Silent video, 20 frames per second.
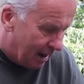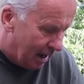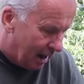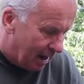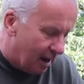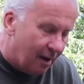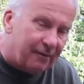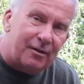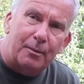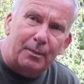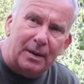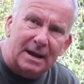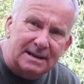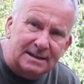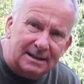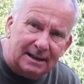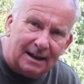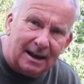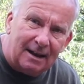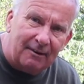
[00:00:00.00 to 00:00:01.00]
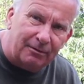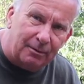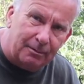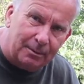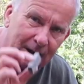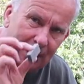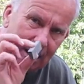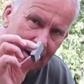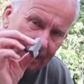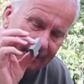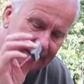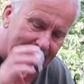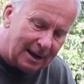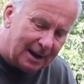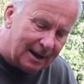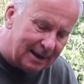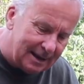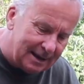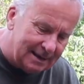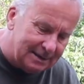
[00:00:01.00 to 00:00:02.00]
Another piece of kit from
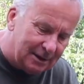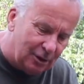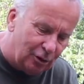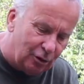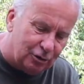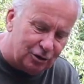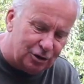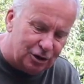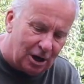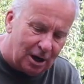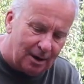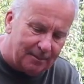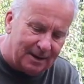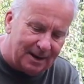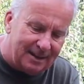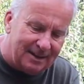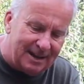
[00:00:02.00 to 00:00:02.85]
Gardner is a hook sharpener.